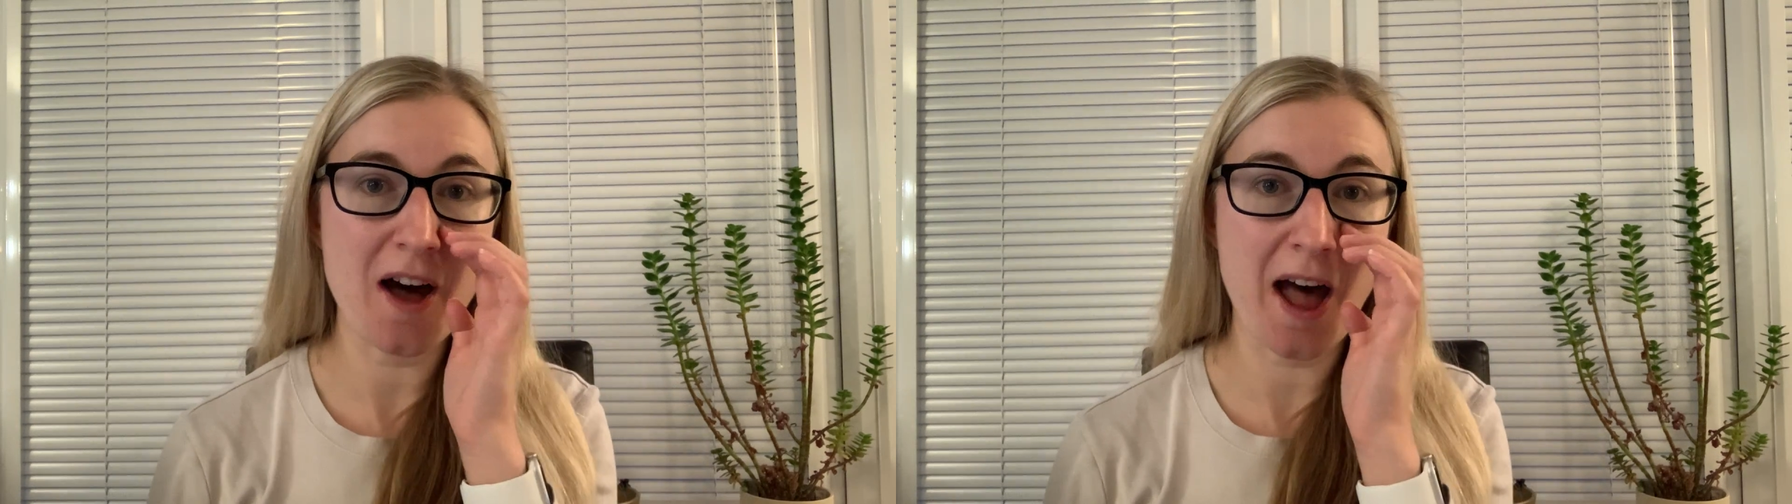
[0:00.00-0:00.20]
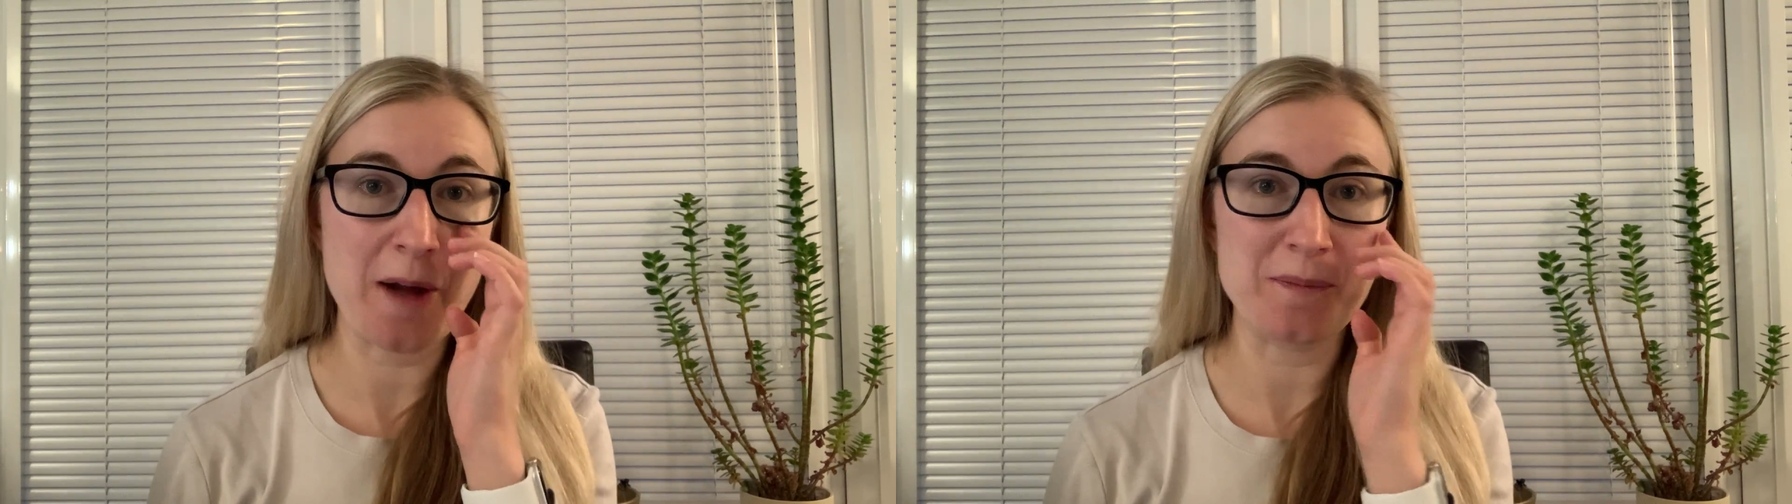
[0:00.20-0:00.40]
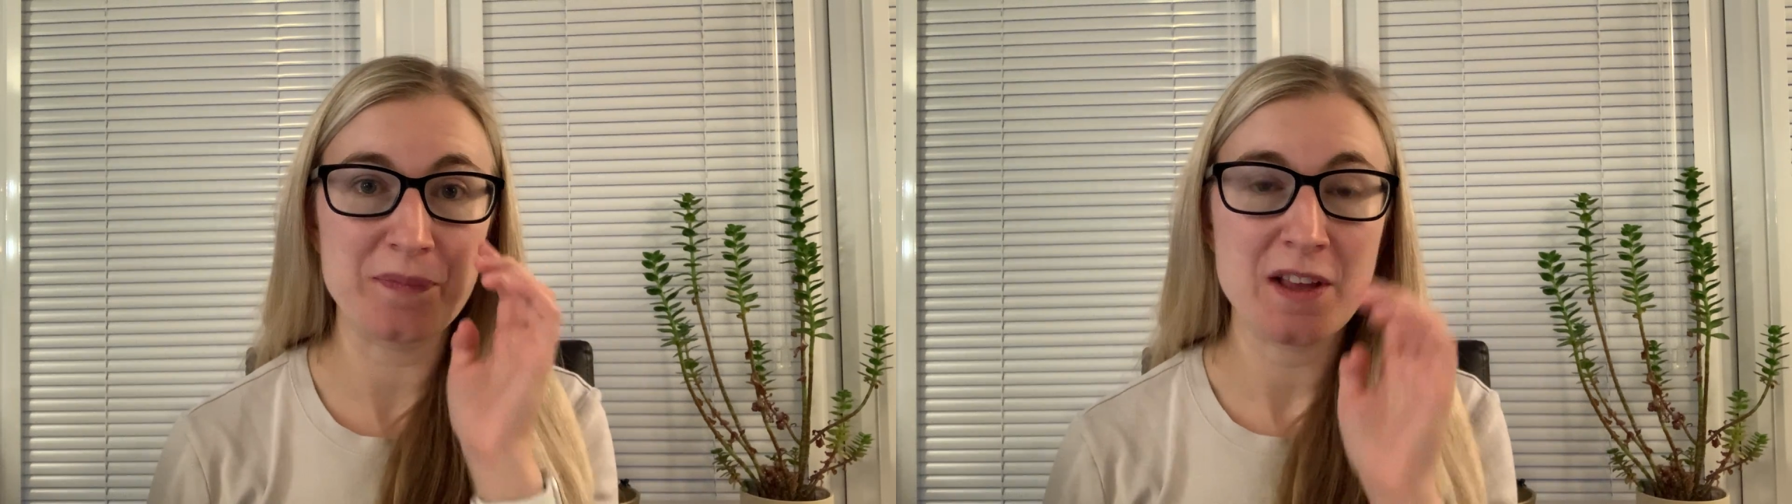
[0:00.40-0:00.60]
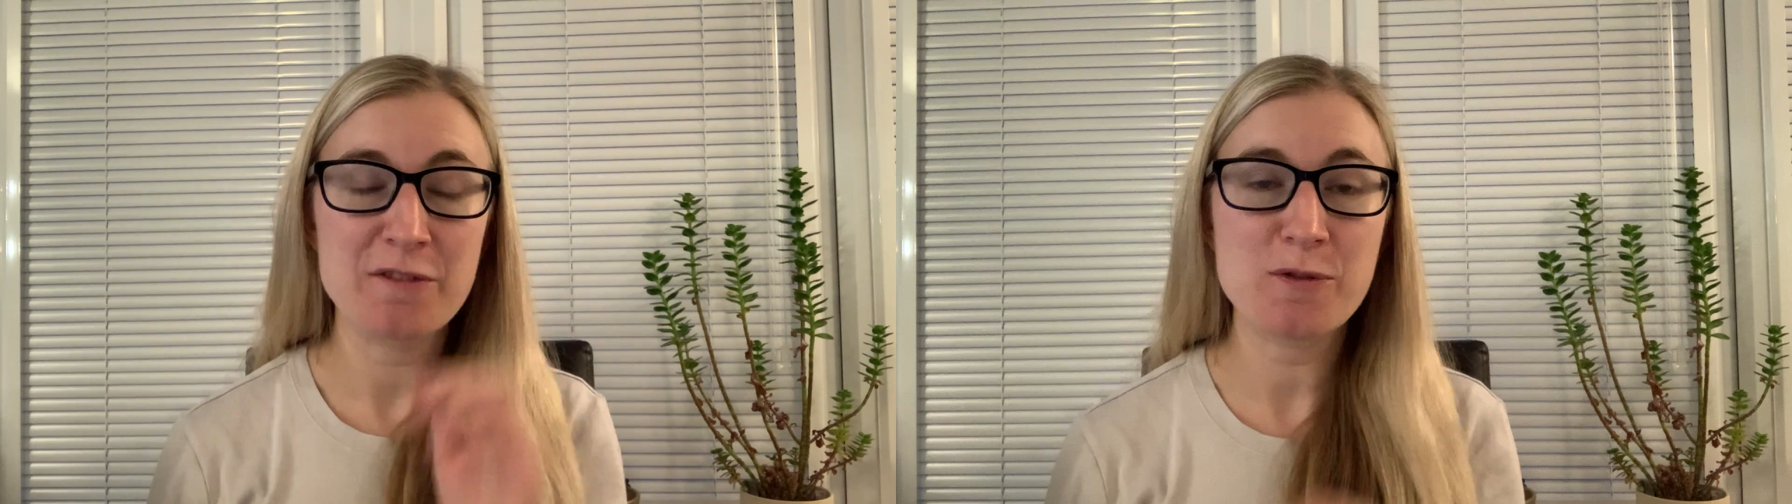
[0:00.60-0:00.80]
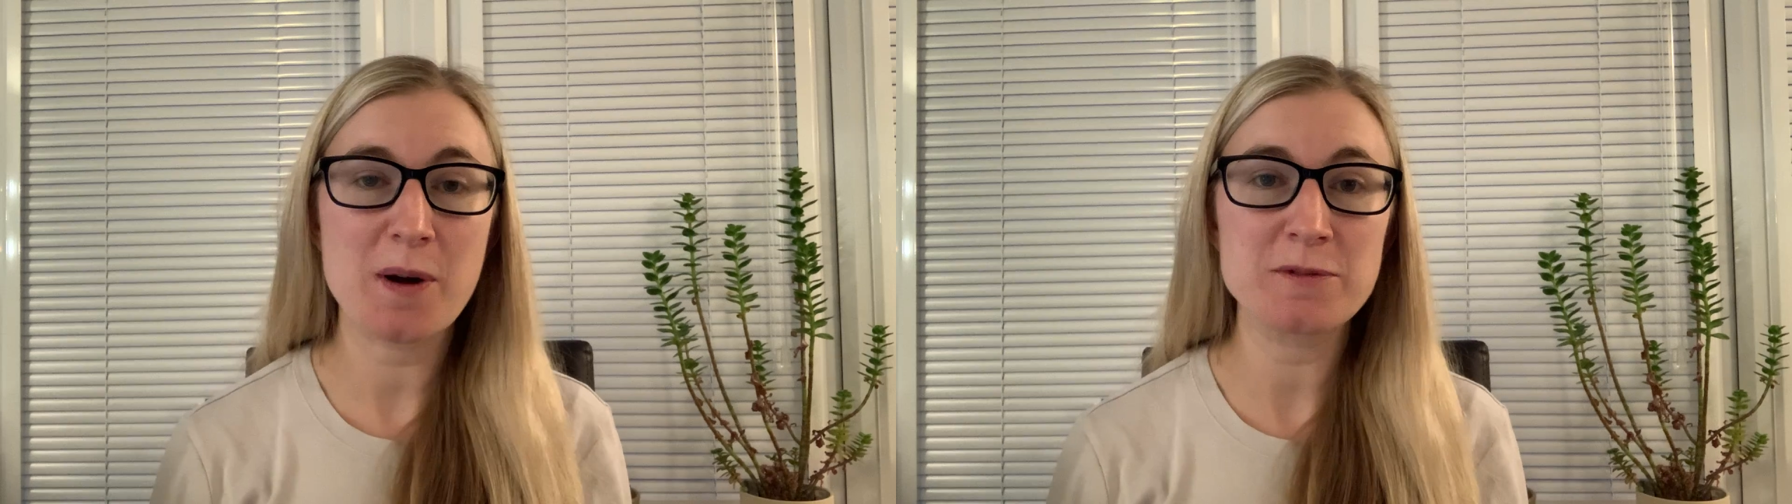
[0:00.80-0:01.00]

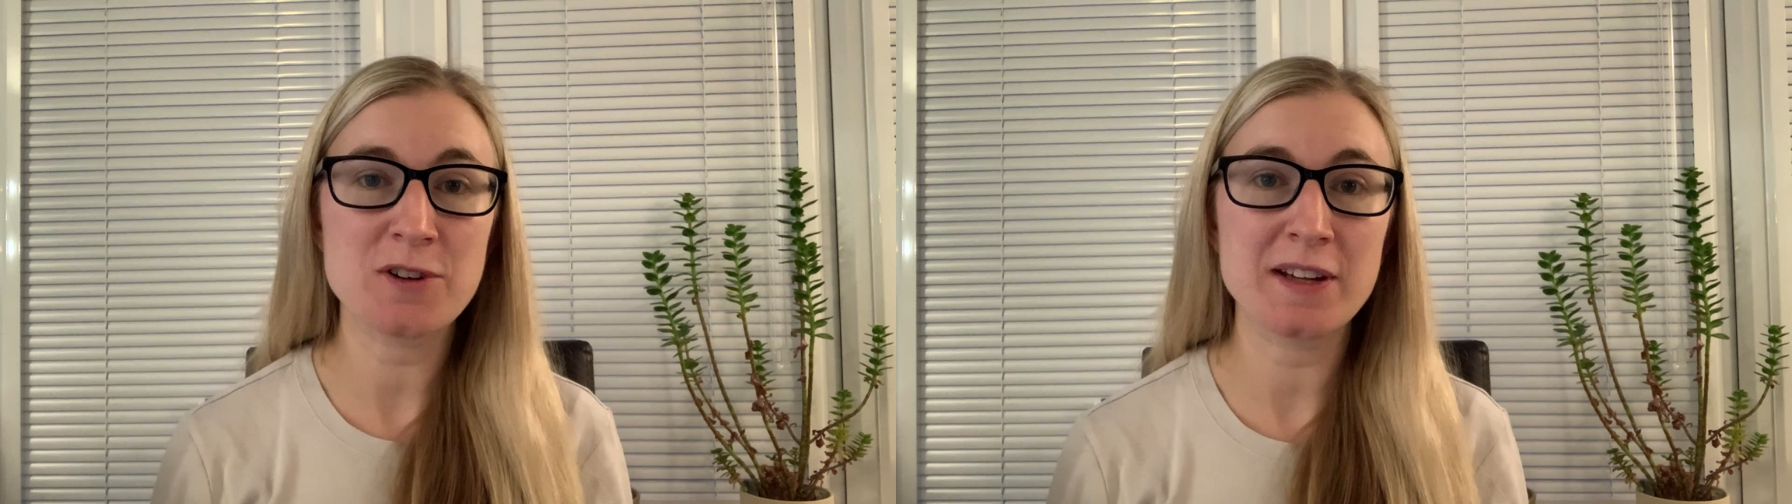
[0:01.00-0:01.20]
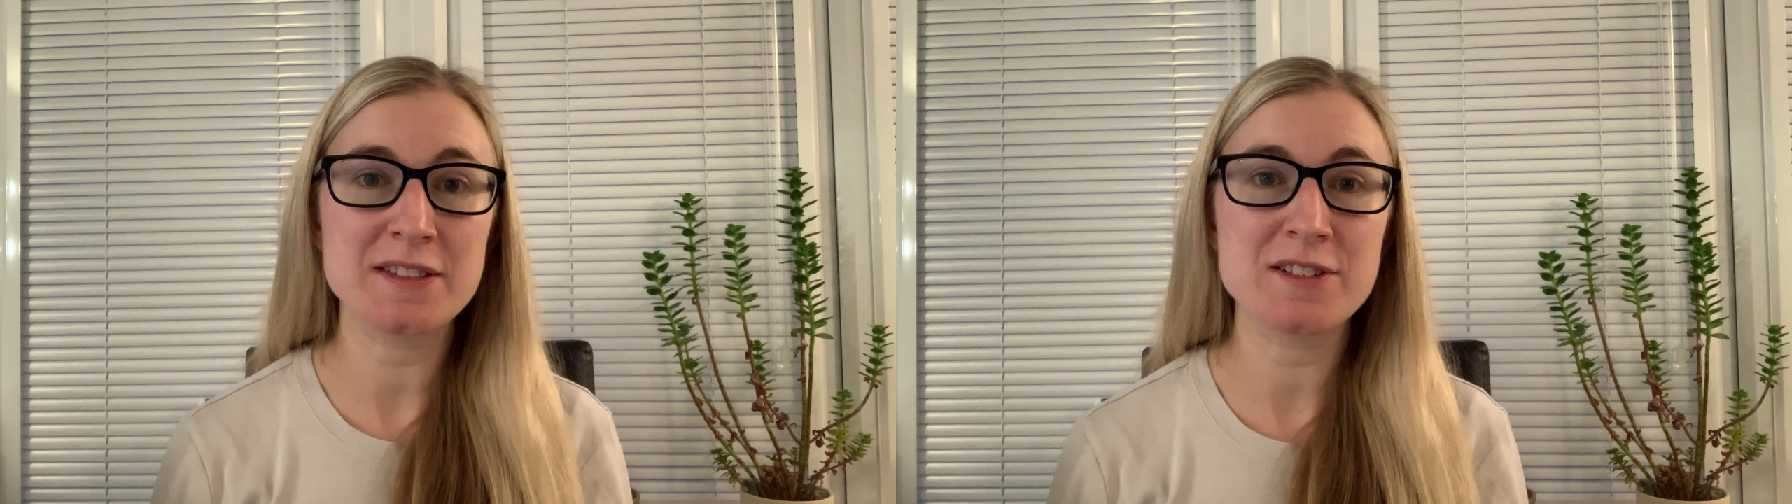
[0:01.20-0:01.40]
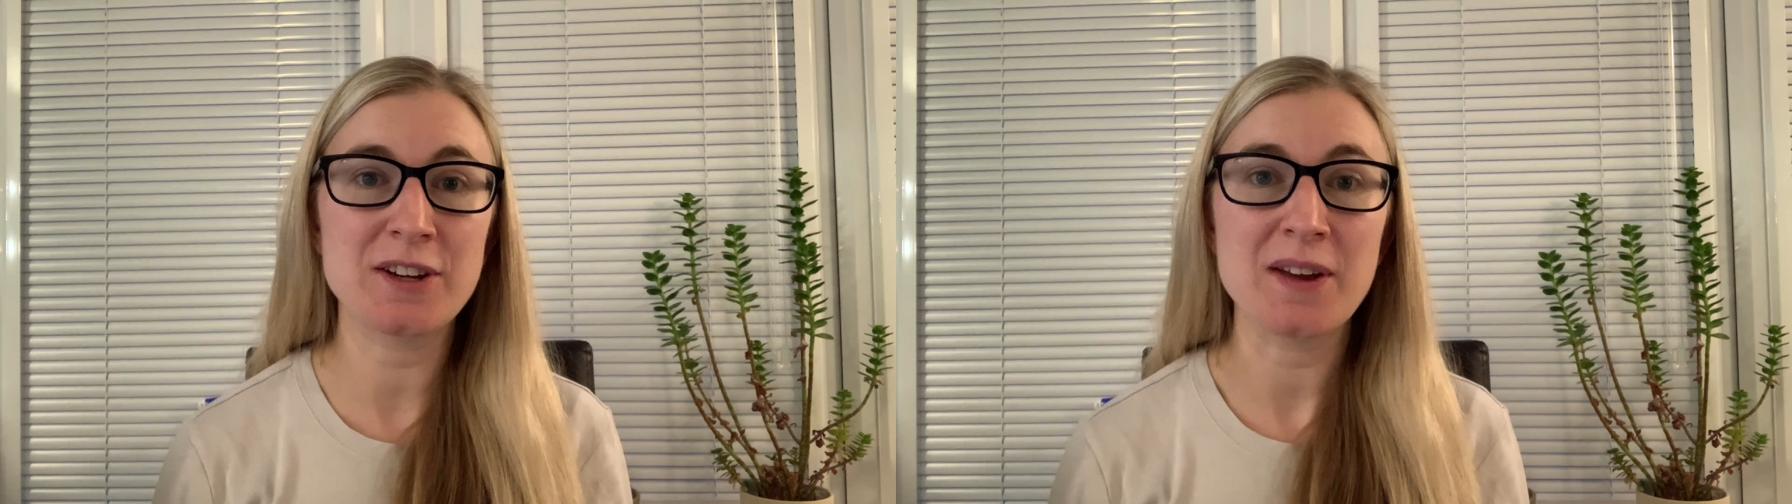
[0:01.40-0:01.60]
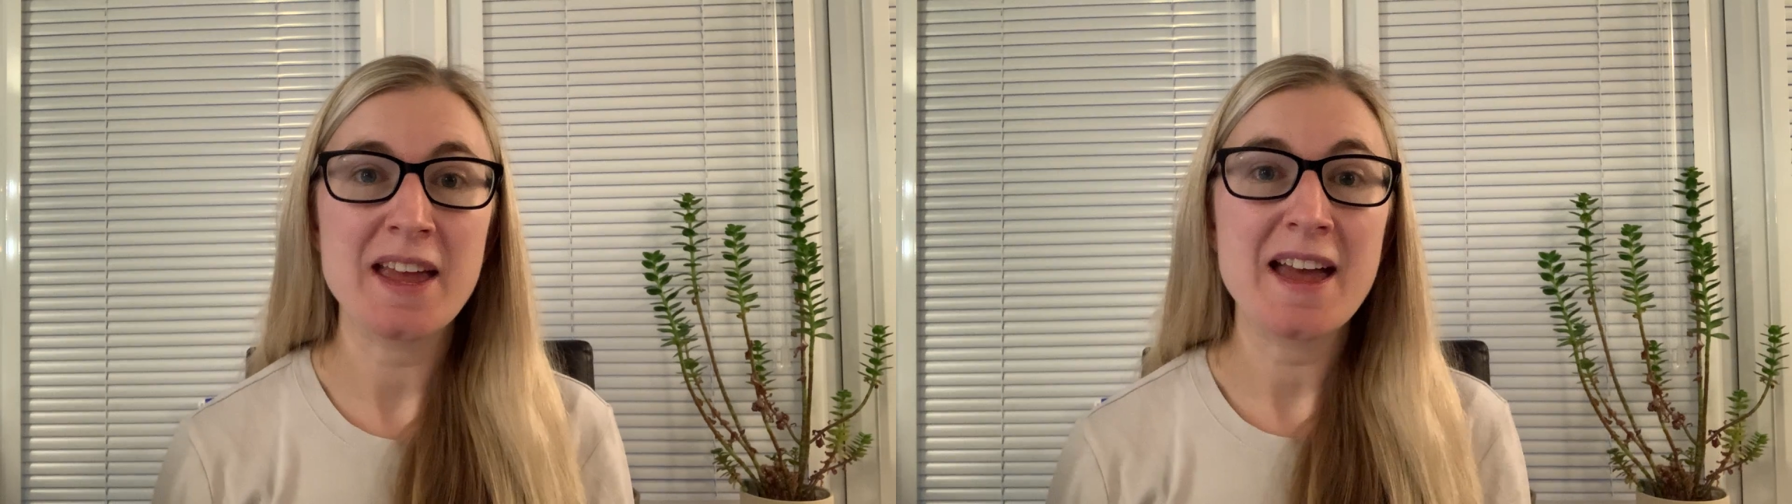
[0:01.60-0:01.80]
I'm trying to do.